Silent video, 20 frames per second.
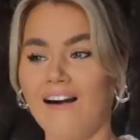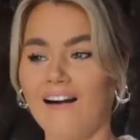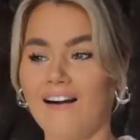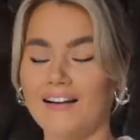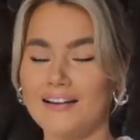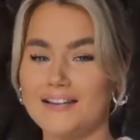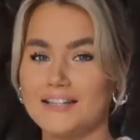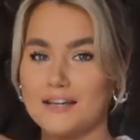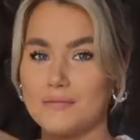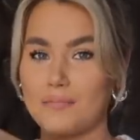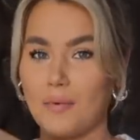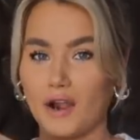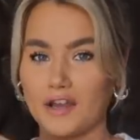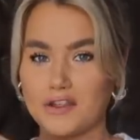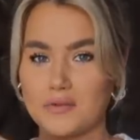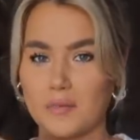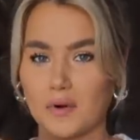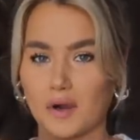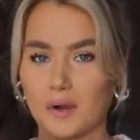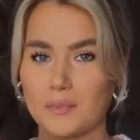I did buy
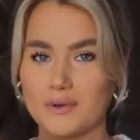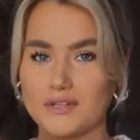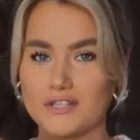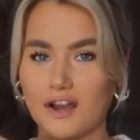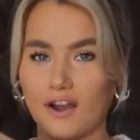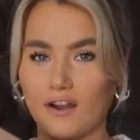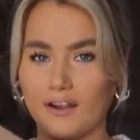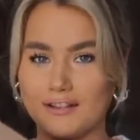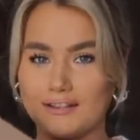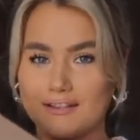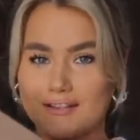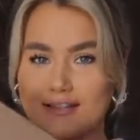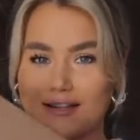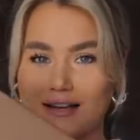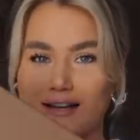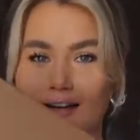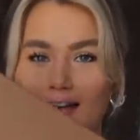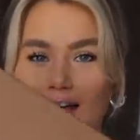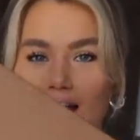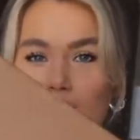the Burberry tights
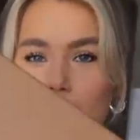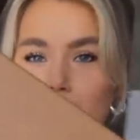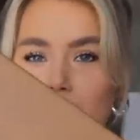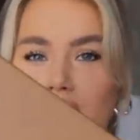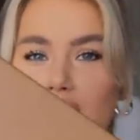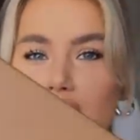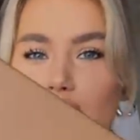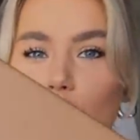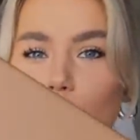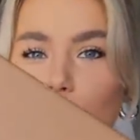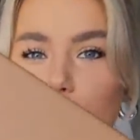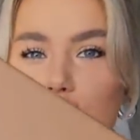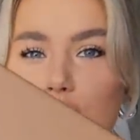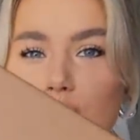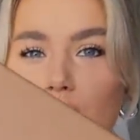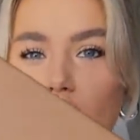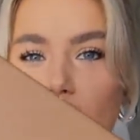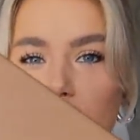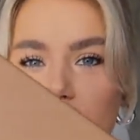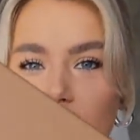and it came in this gorgeous
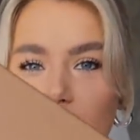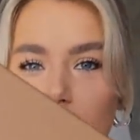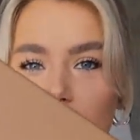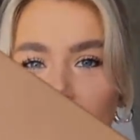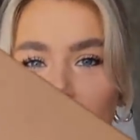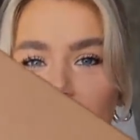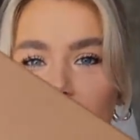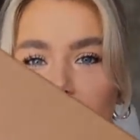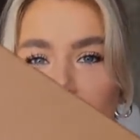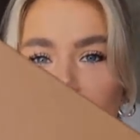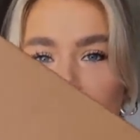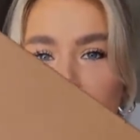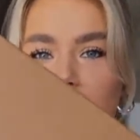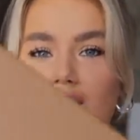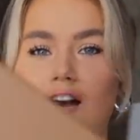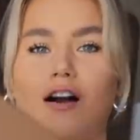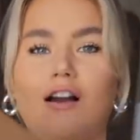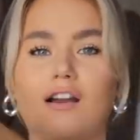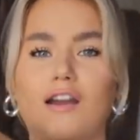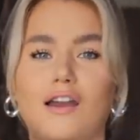box. I made a little
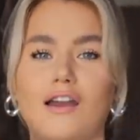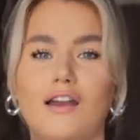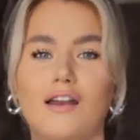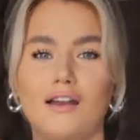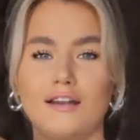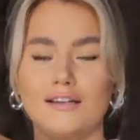TikTok